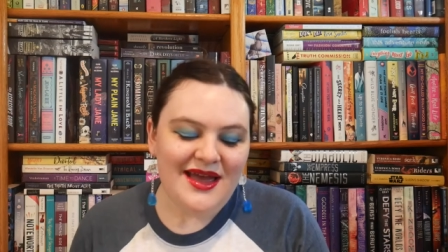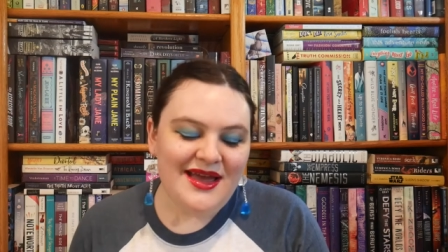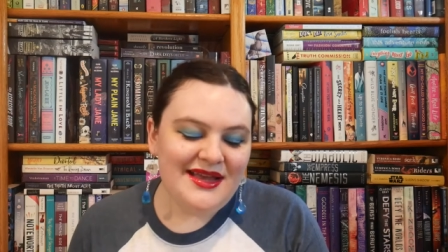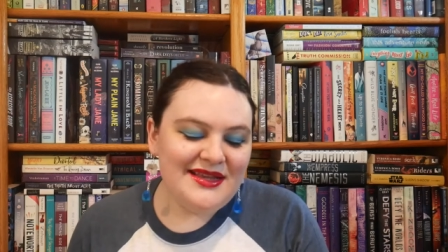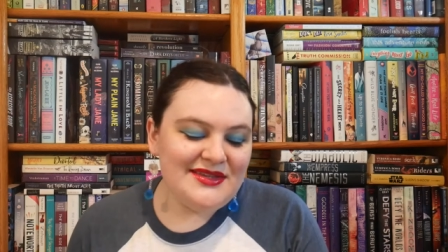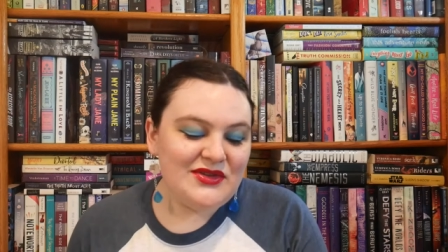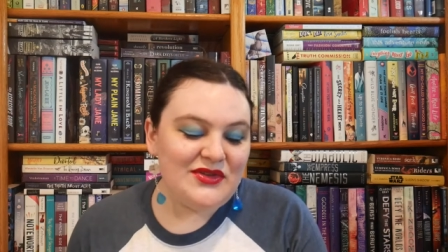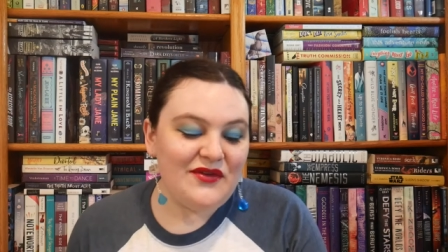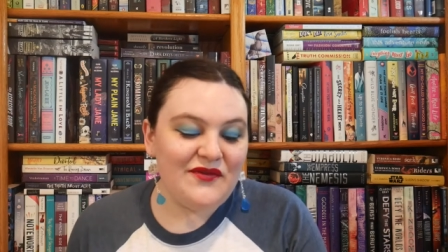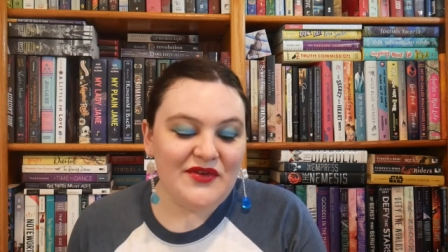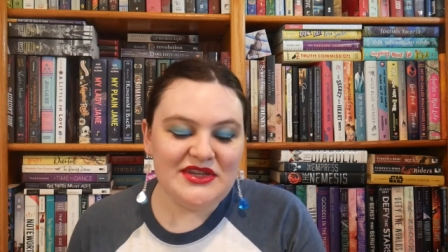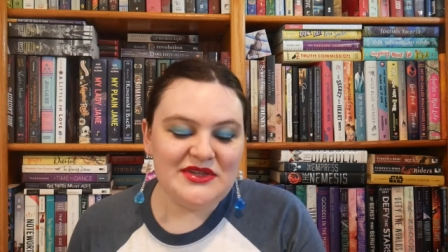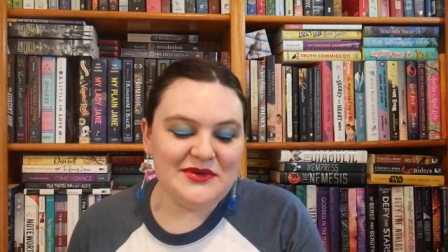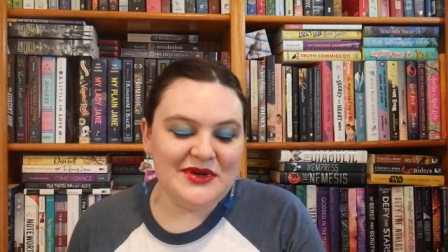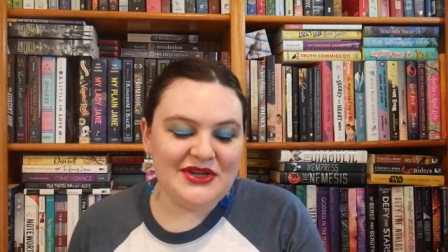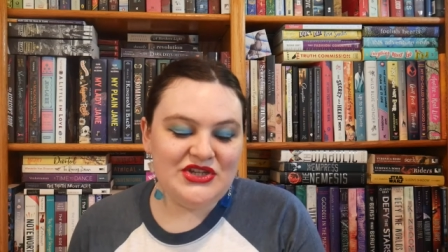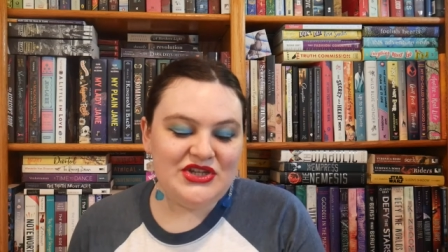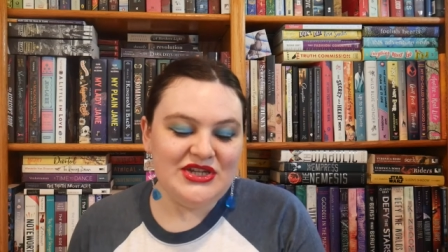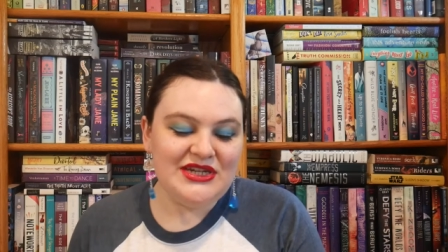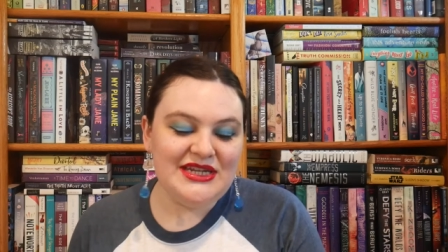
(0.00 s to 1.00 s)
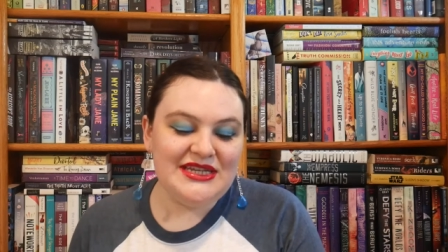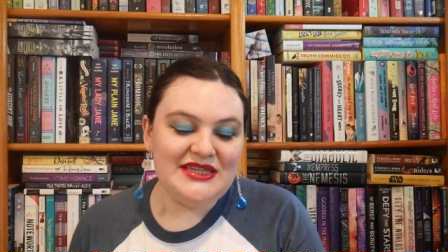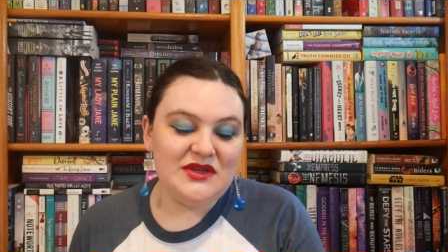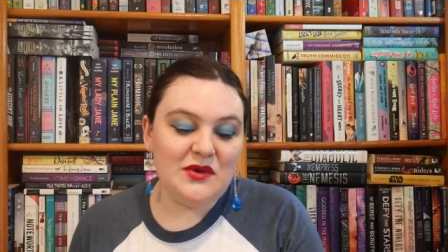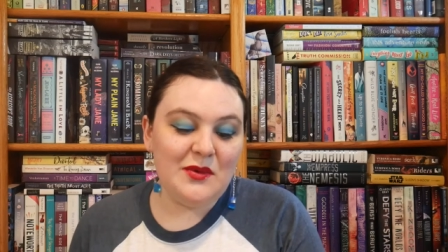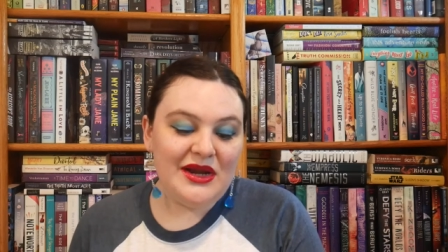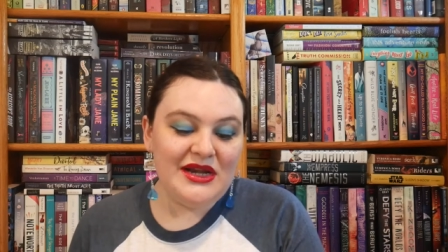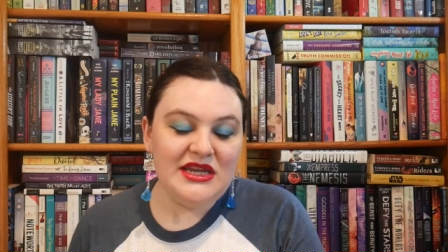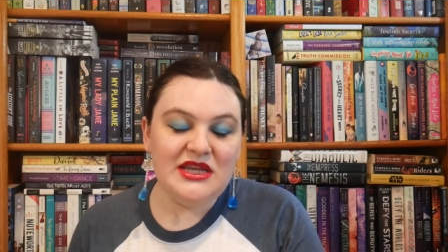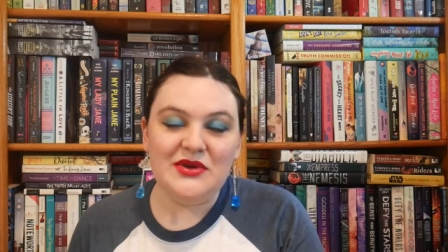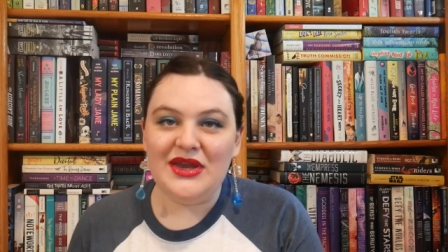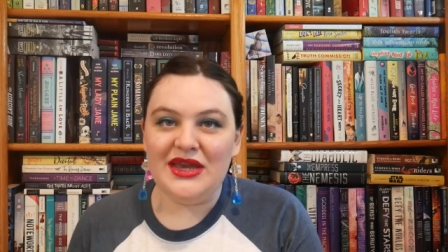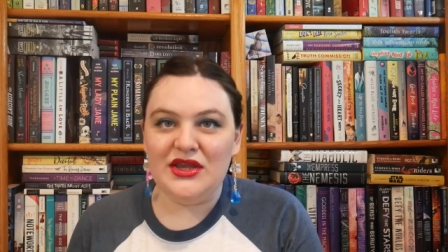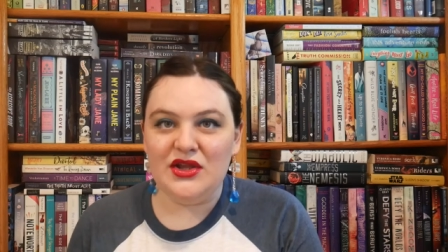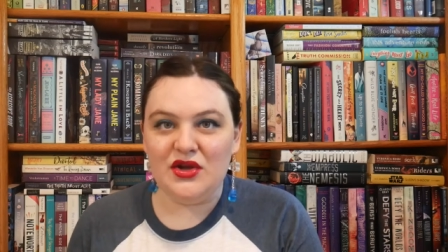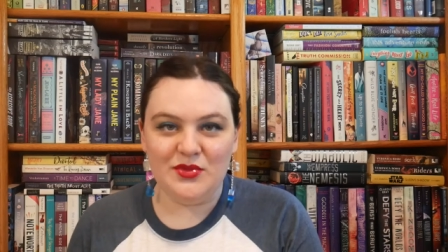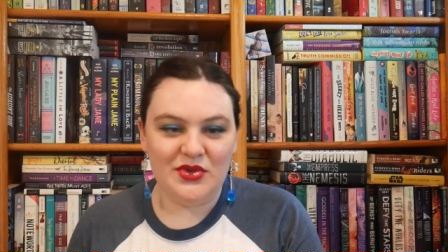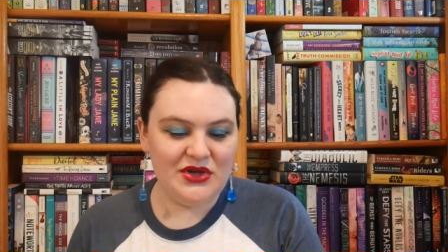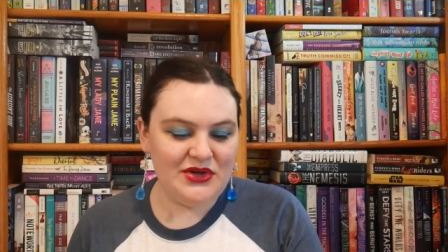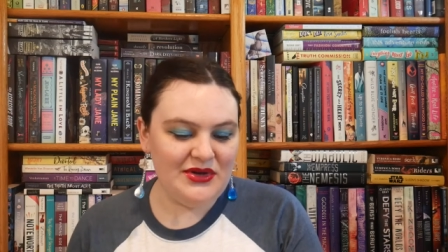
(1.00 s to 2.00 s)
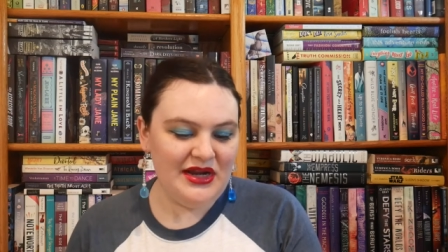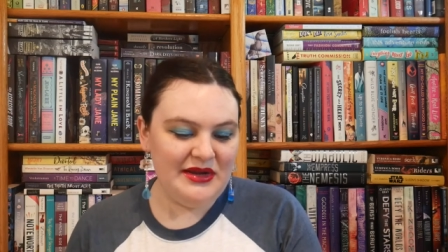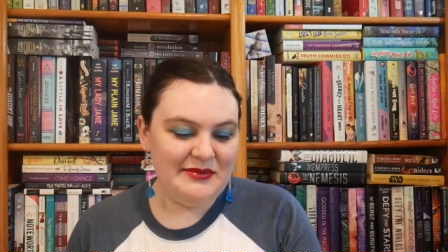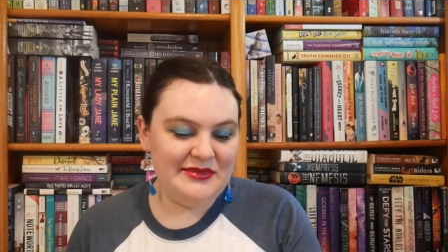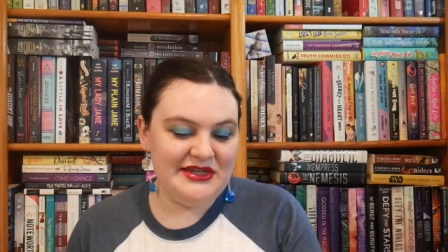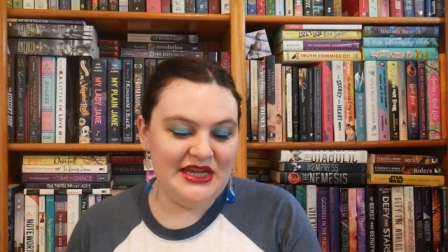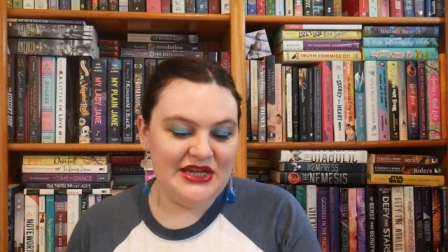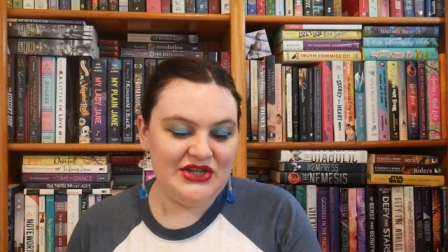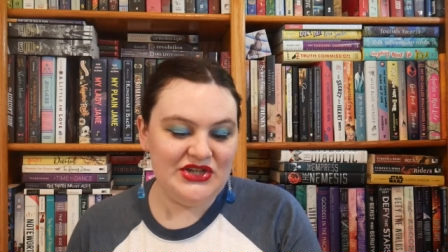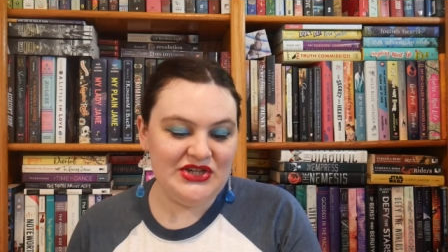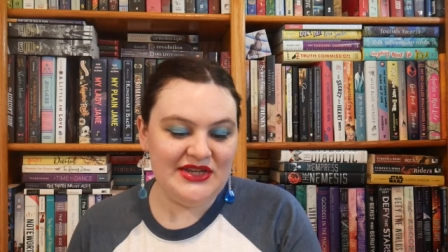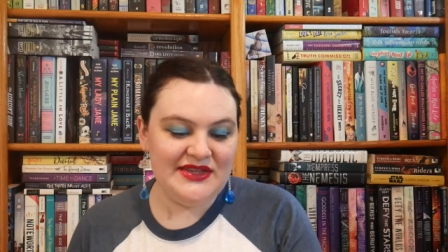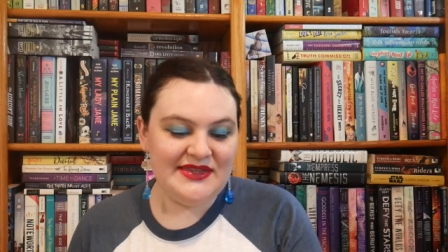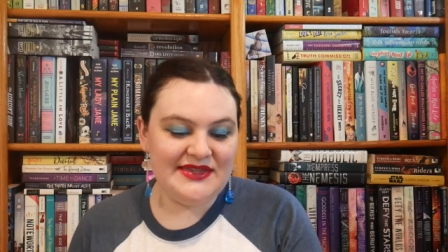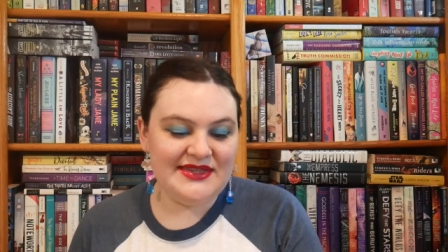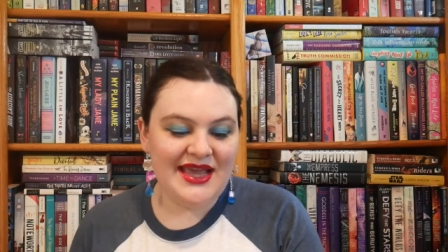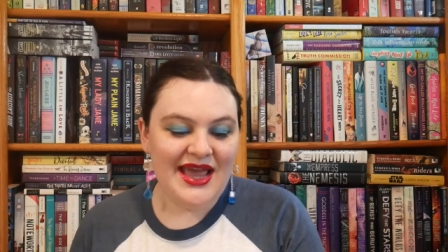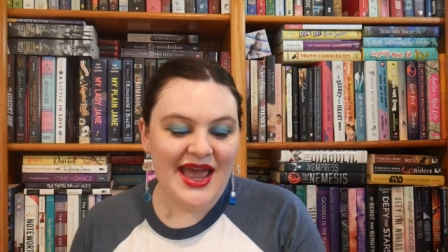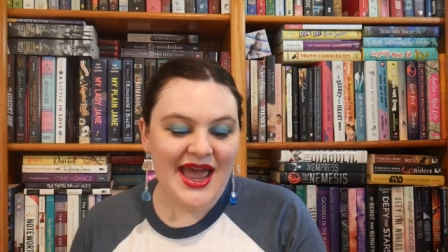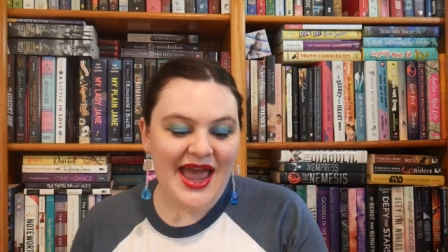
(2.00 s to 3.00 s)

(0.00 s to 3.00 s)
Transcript: So the first question is, where do you get your book recommendations?